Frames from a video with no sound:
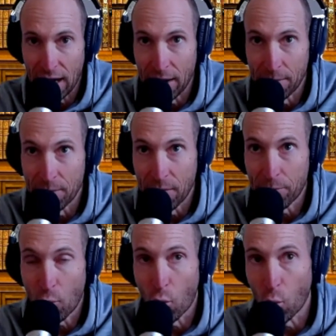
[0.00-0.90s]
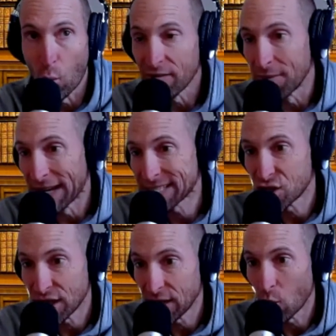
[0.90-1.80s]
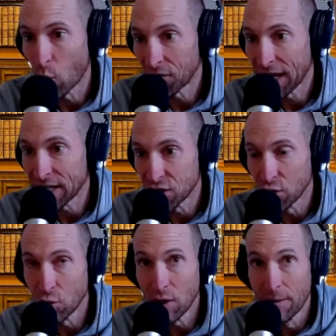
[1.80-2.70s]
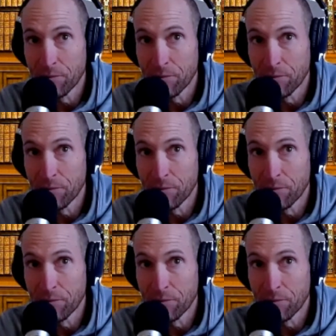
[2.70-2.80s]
a, a poor way of messaging what they do,